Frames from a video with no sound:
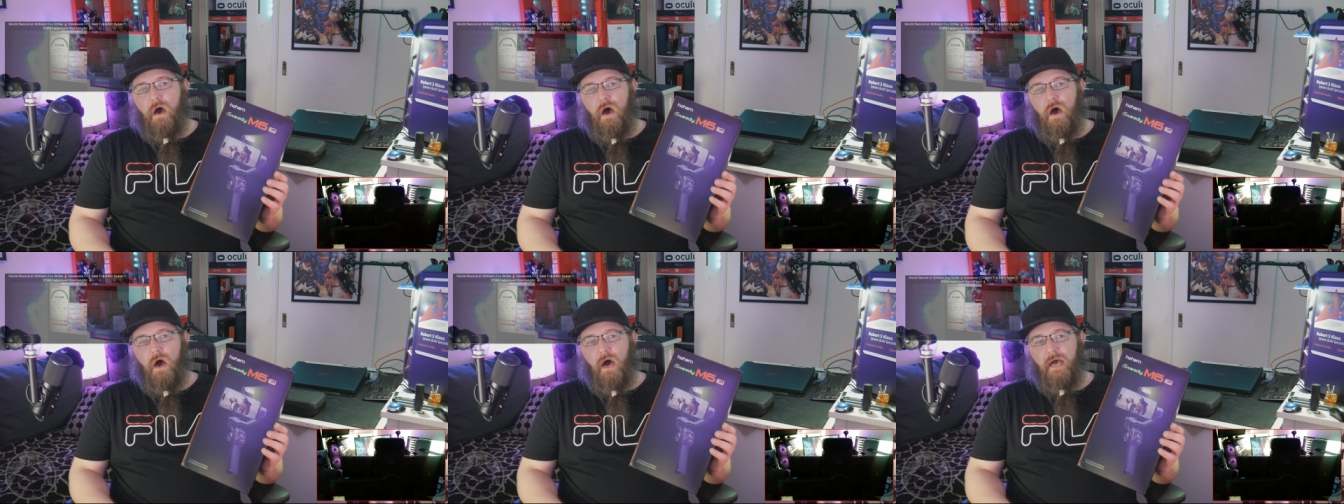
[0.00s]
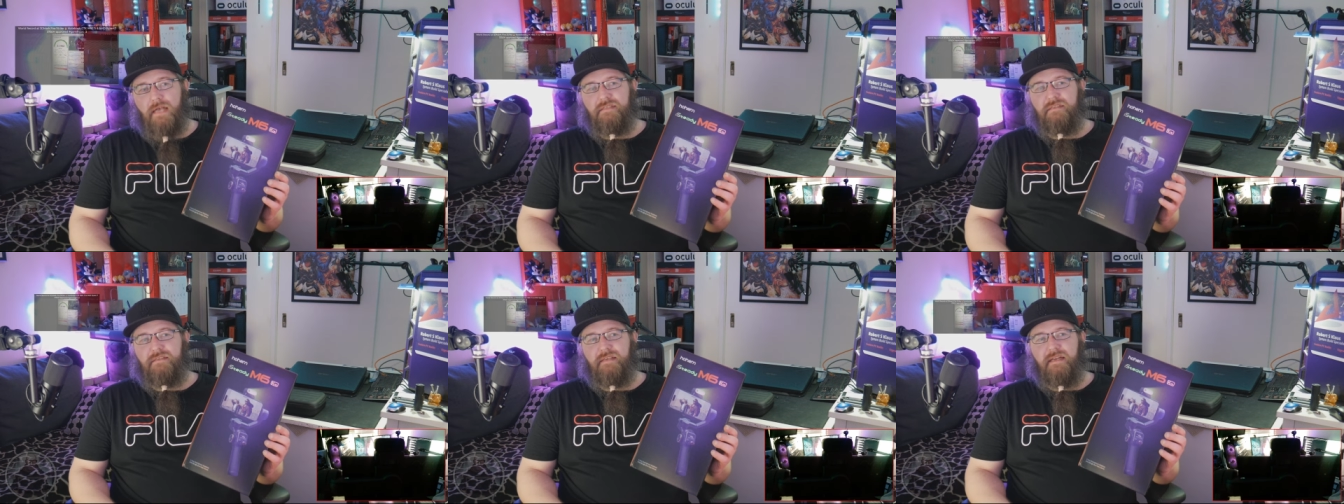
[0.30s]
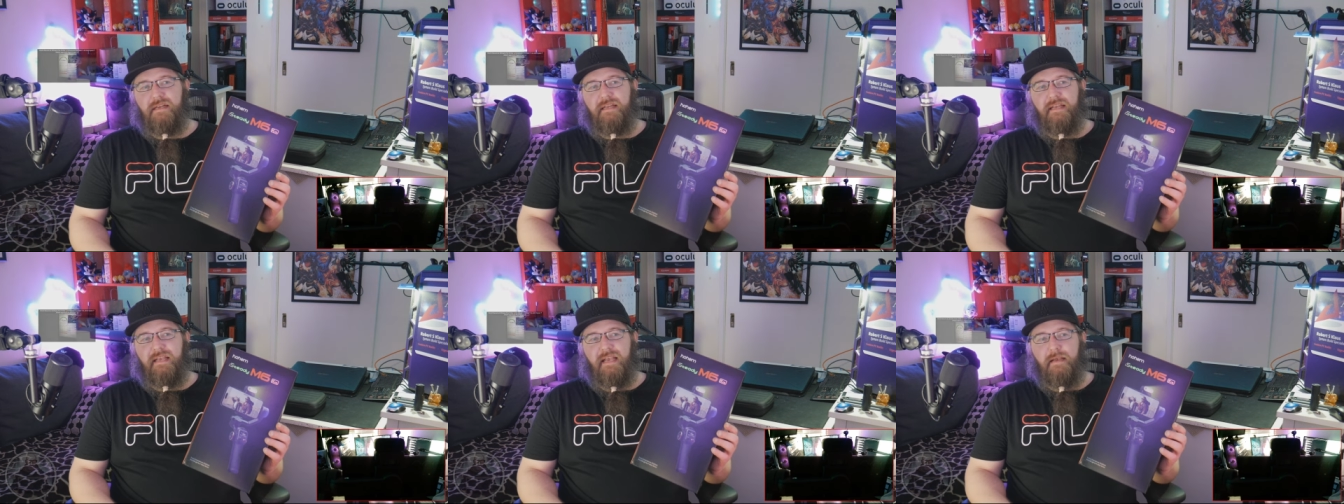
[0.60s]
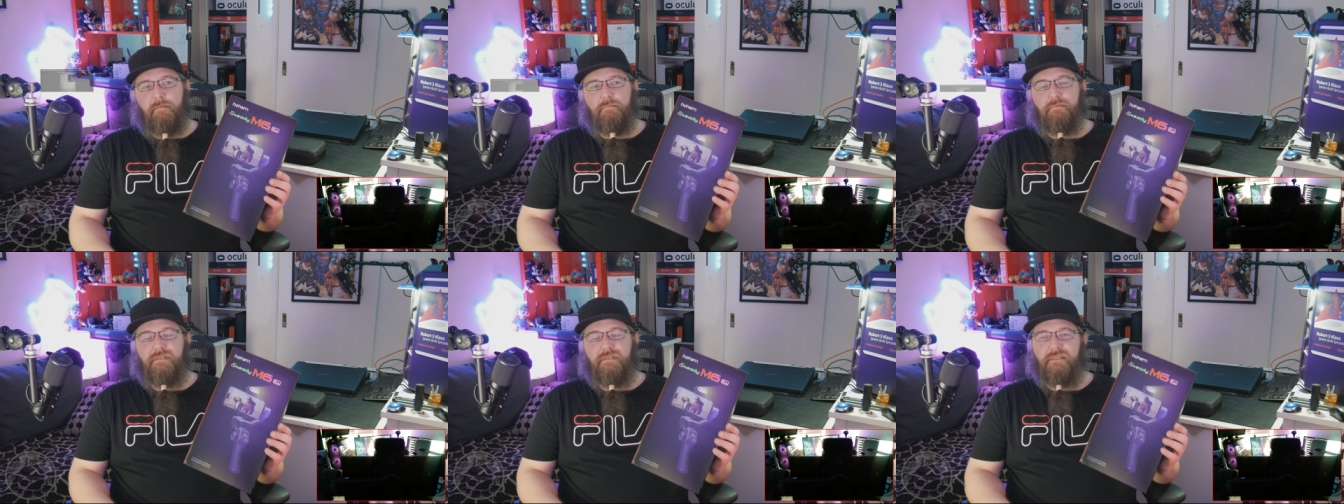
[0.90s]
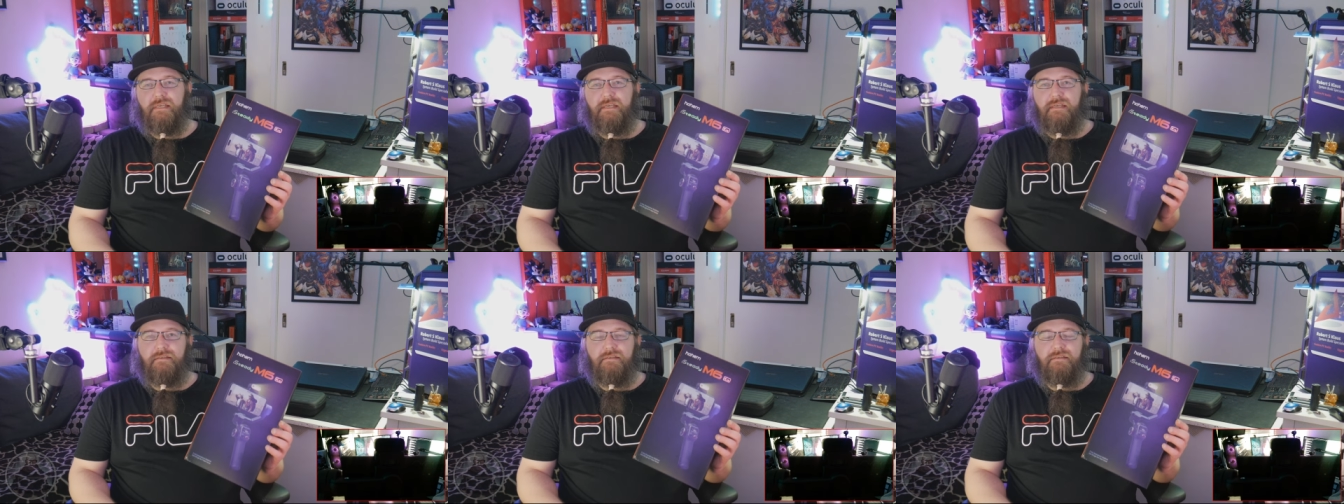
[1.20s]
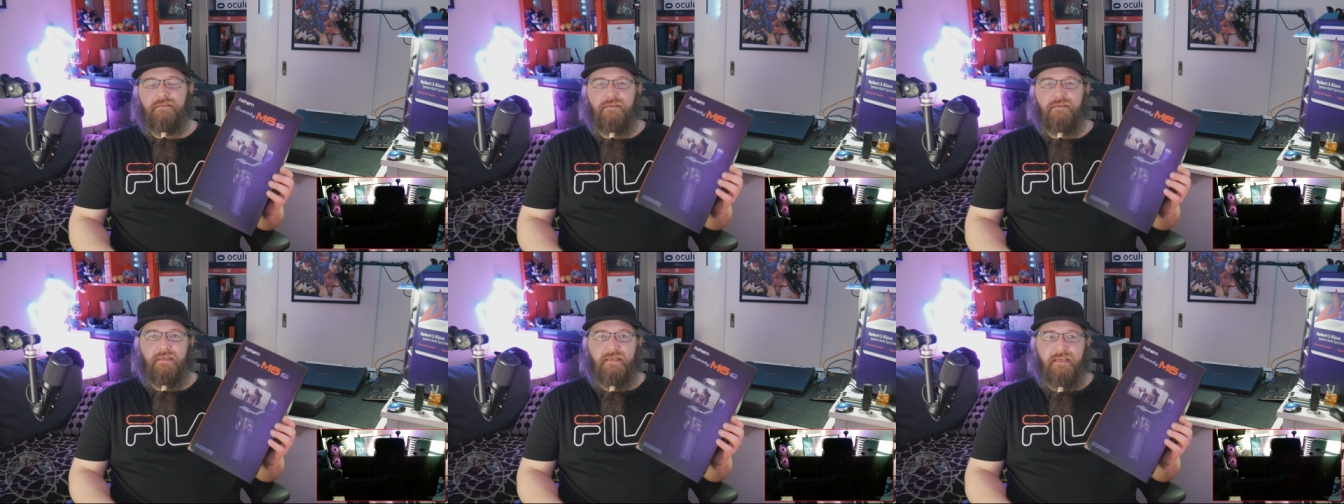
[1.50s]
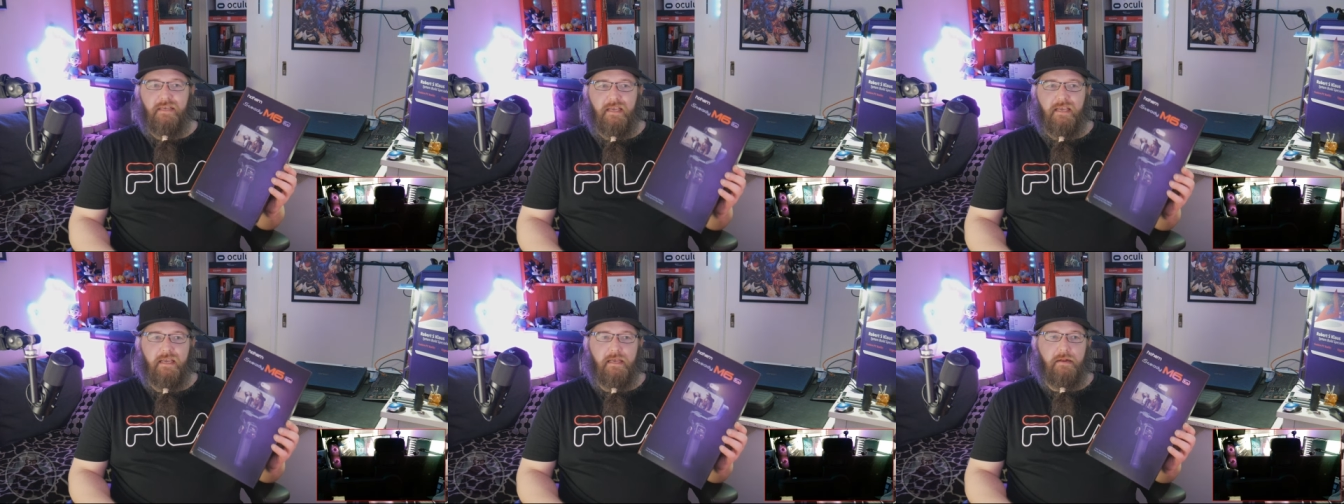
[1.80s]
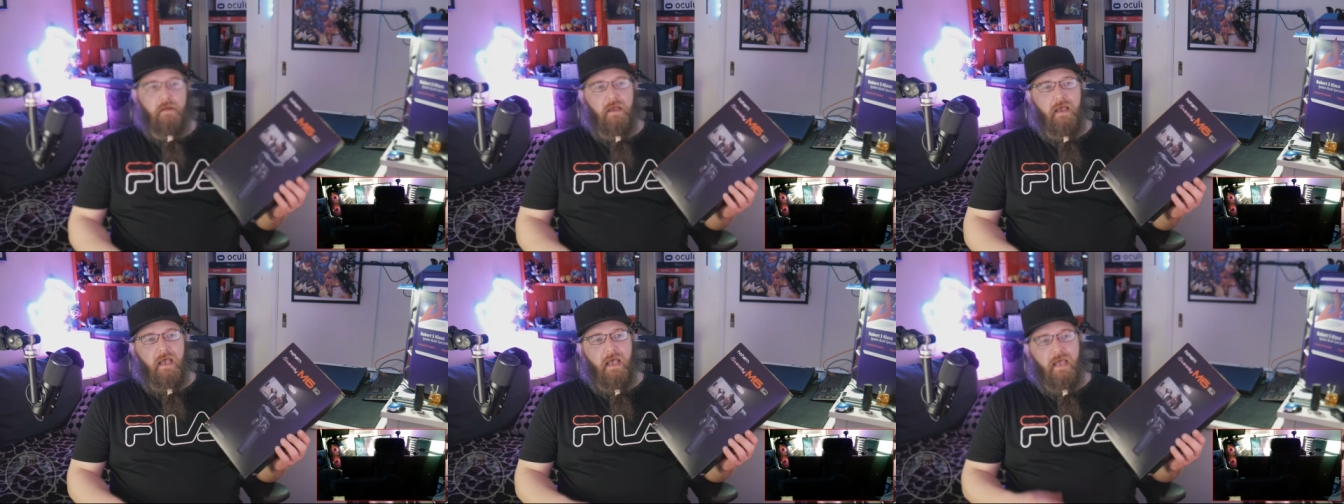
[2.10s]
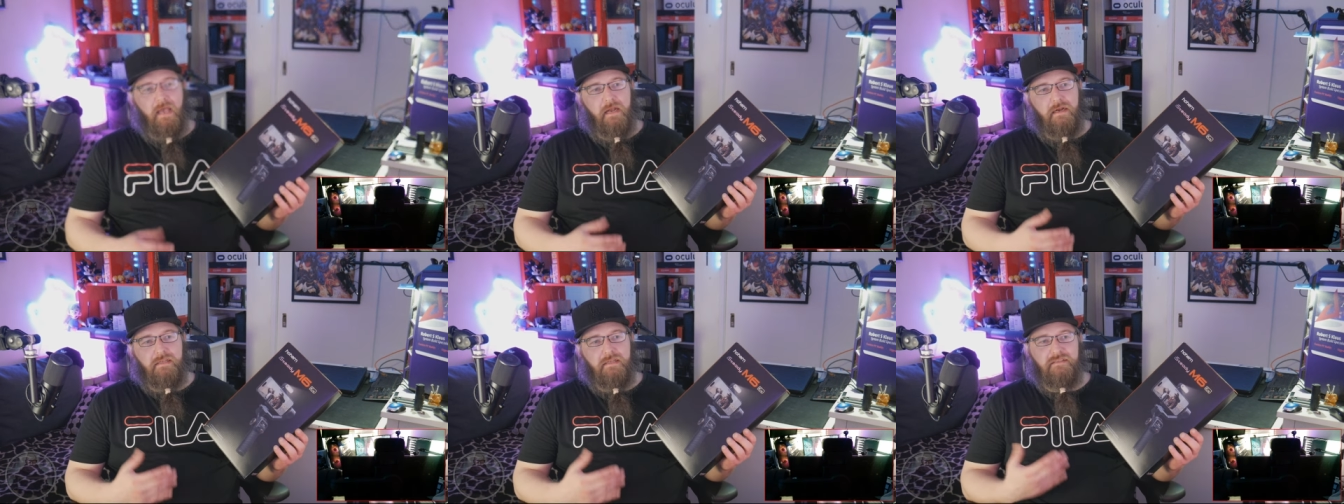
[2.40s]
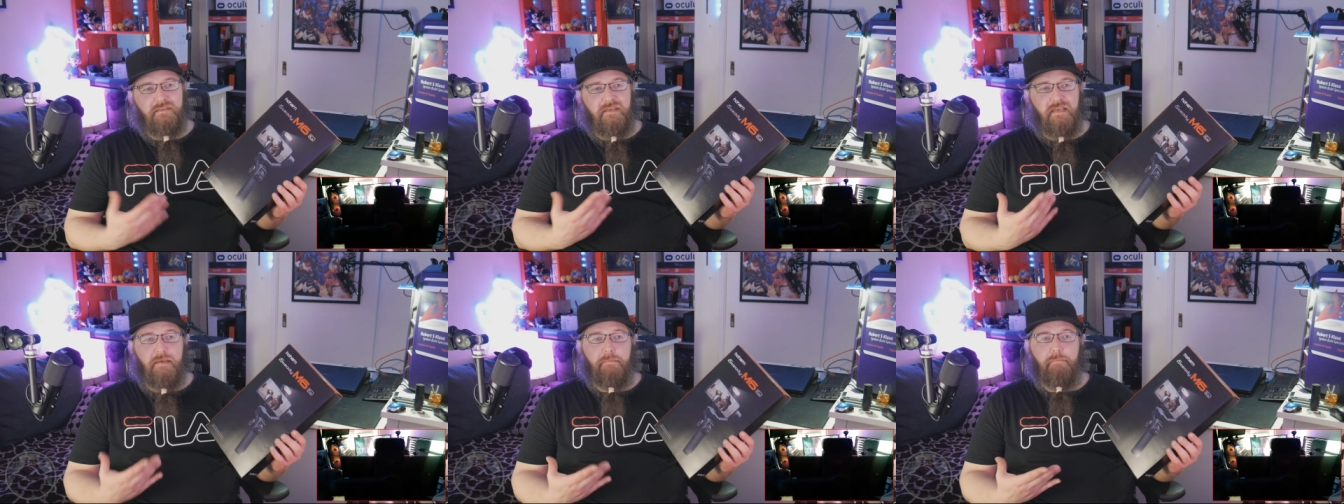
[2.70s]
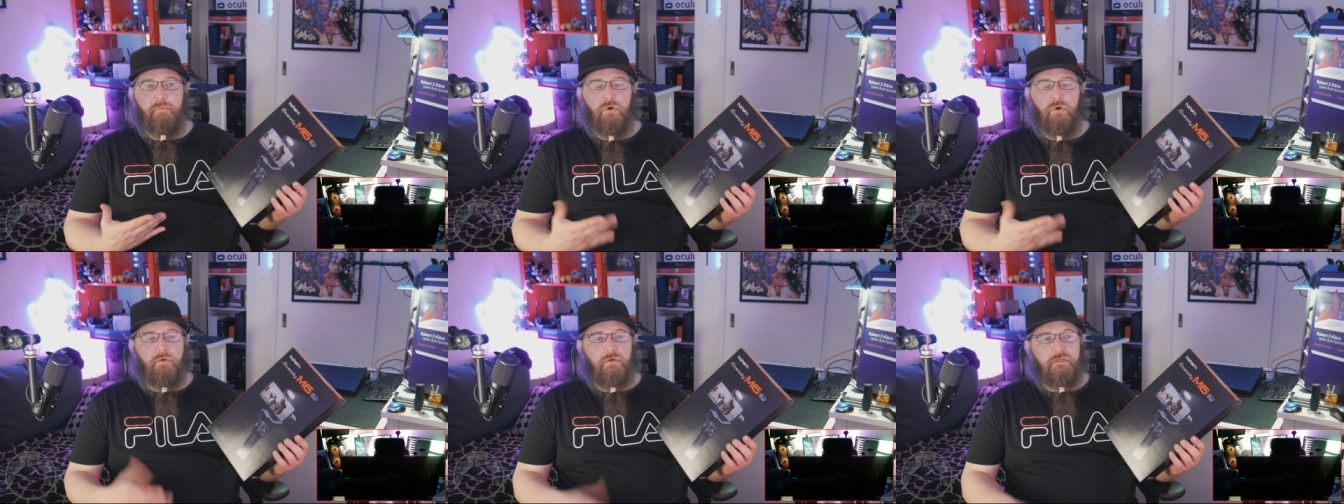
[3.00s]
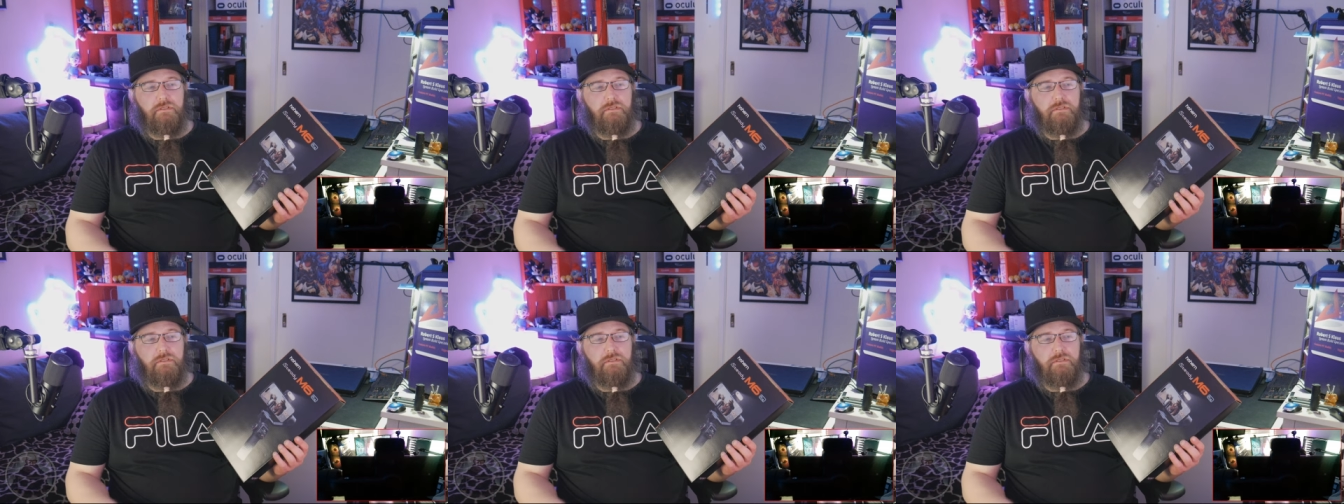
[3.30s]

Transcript: iSteady M6 kit, and it's a gimbal.